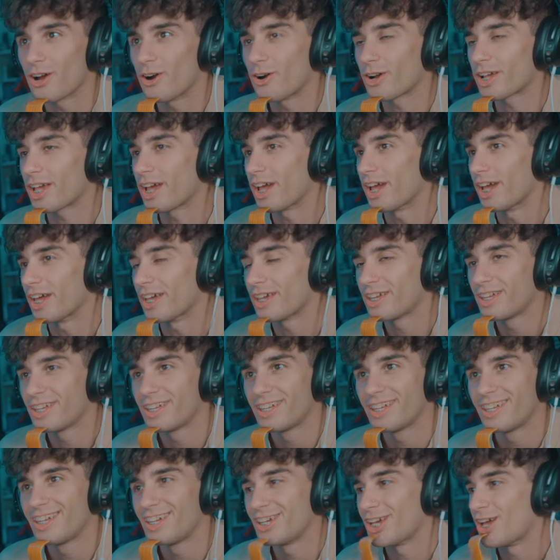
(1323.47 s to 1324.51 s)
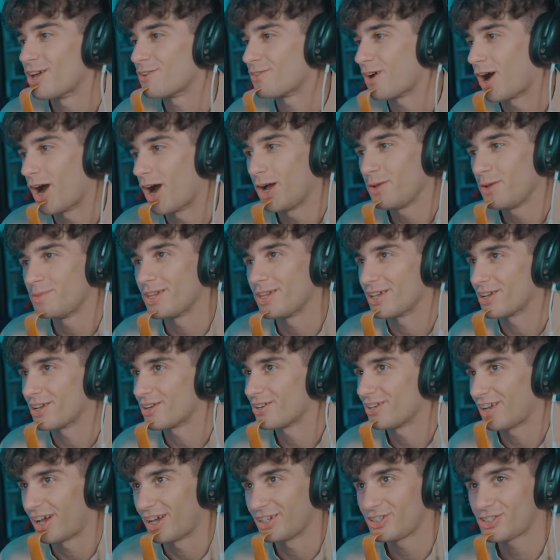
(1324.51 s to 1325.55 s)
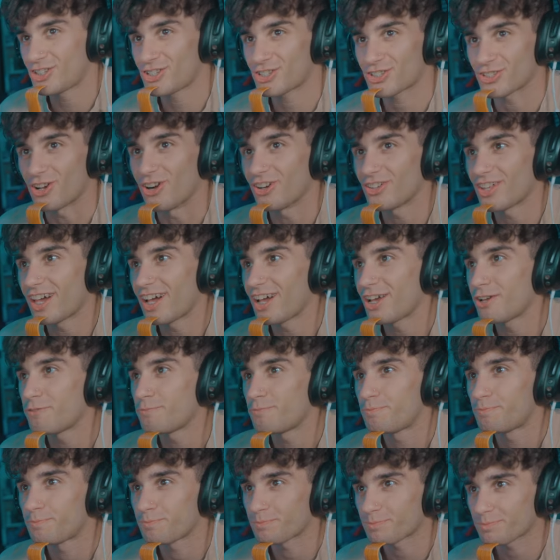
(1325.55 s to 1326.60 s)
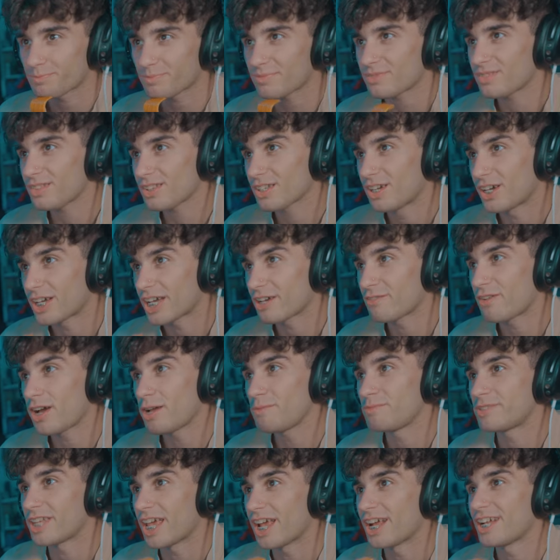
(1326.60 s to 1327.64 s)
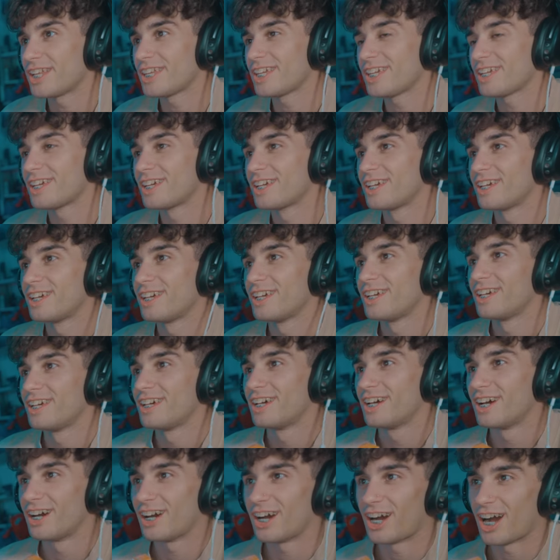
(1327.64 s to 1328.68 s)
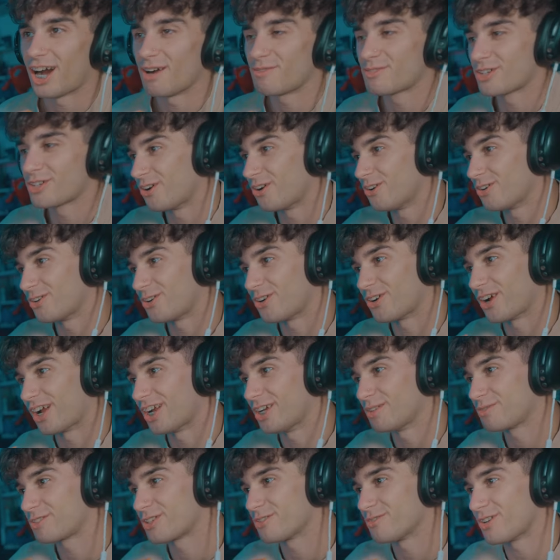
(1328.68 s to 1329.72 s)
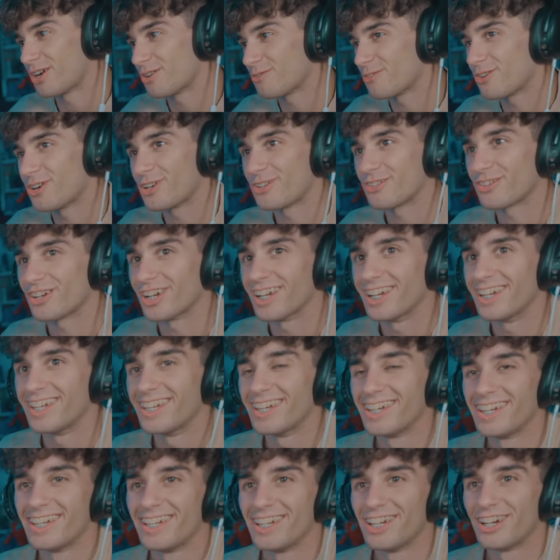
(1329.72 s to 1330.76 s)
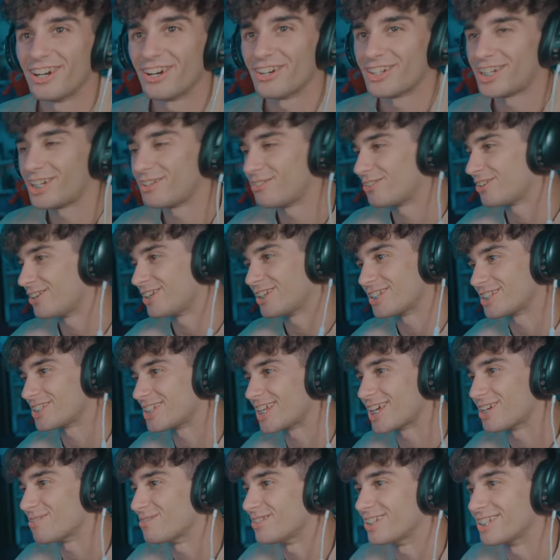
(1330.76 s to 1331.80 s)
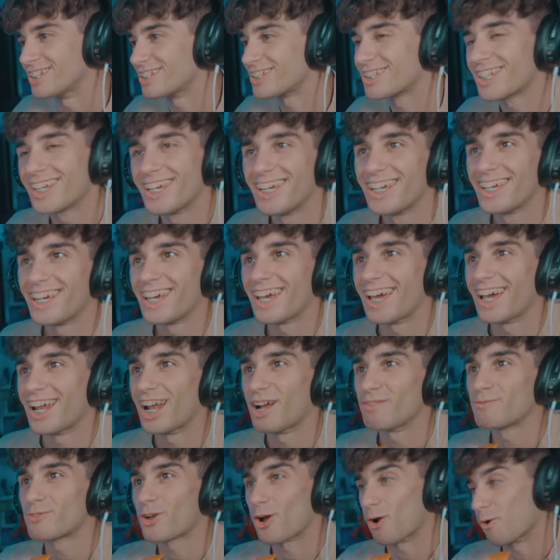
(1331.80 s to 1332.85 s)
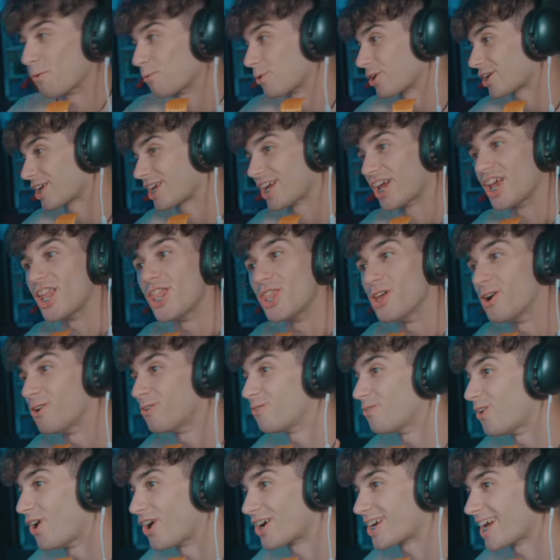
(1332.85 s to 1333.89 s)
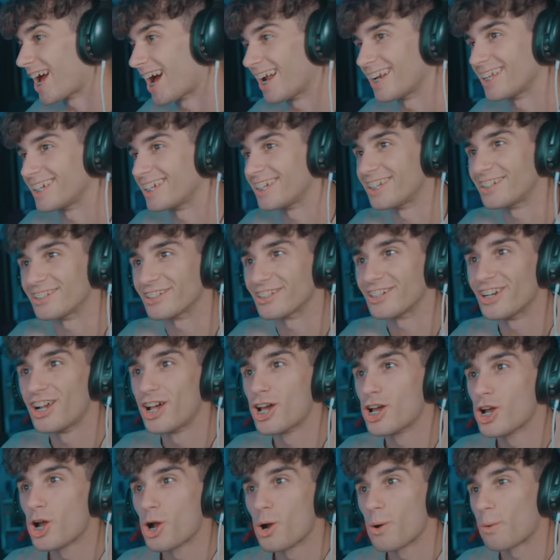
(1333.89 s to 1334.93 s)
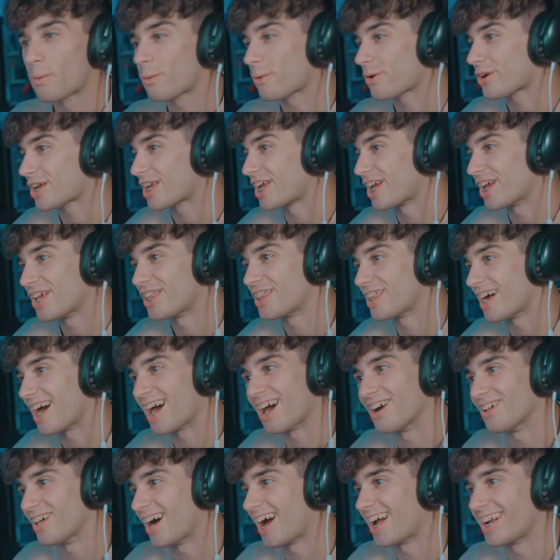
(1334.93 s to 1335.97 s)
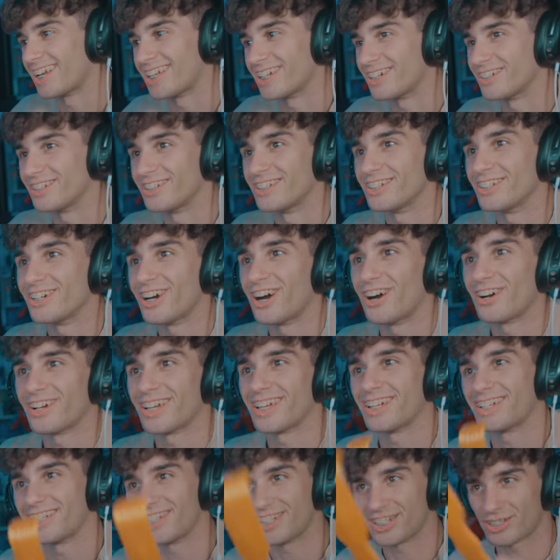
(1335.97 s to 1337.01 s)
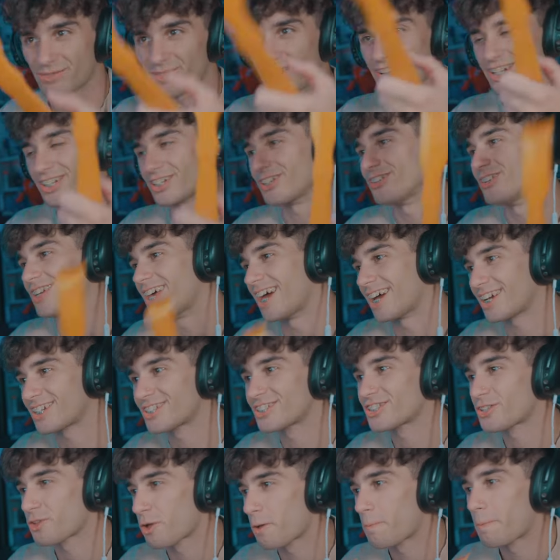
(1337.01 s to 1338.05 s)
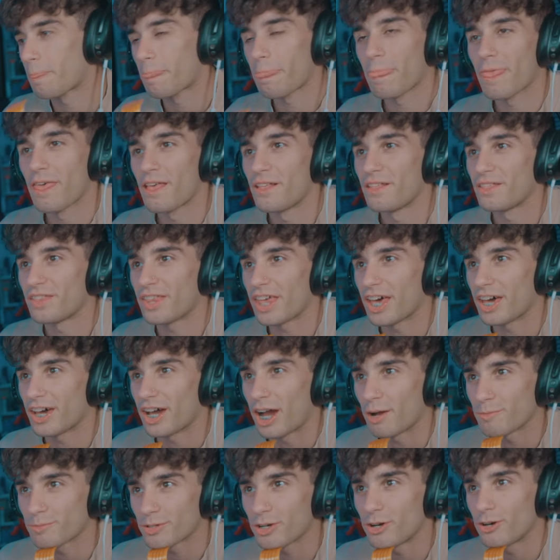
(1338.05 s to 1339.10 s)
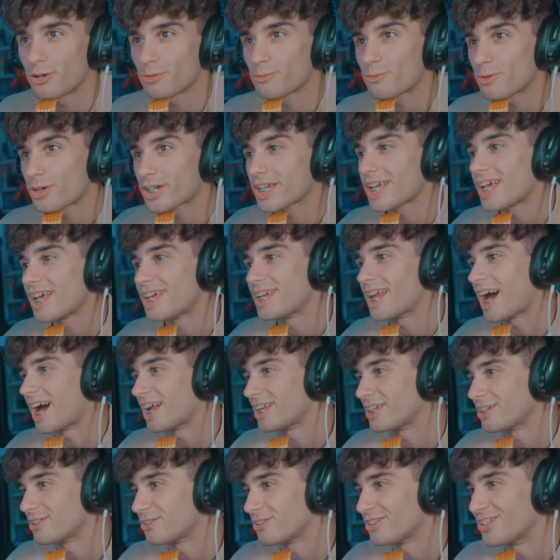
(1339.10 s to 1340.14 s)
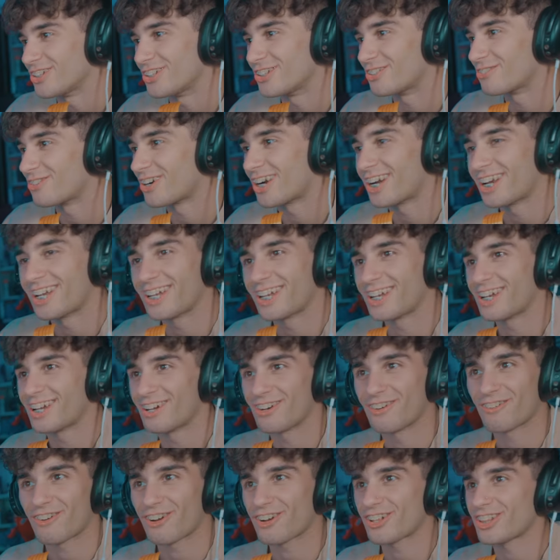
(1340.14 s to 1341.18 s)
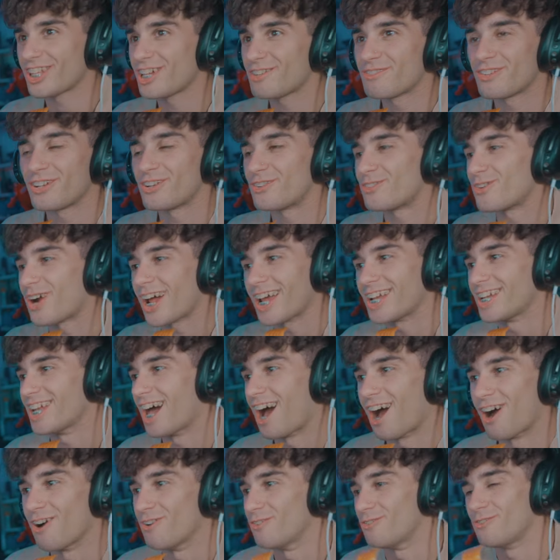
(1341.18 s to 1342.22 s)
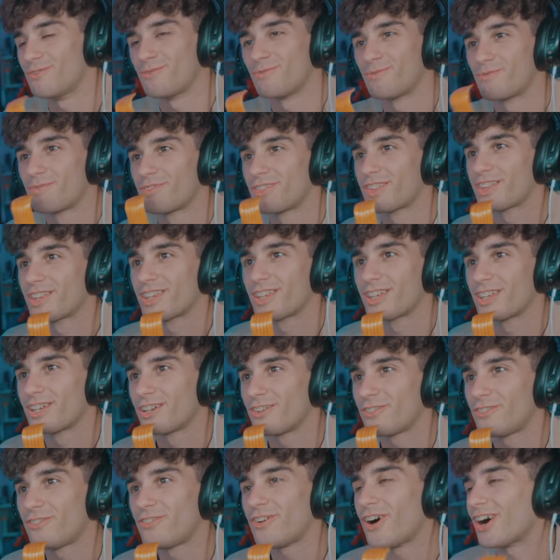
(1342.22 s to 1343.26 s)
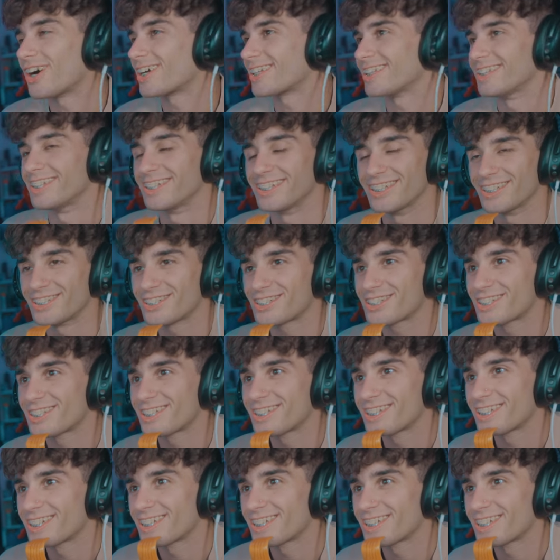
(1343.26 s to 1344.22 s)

Okay, if I'm here and I just saw that, like if I'm Dani, I'm going right up to my boyfriend, whatever his name is, I'm going, we're getting the fuck out of here. We're getting the hell out of here, dude. Oh, and he's about to go next. I'm going, we're getting out of here, dude. We're we're leaving right now. Fuck this.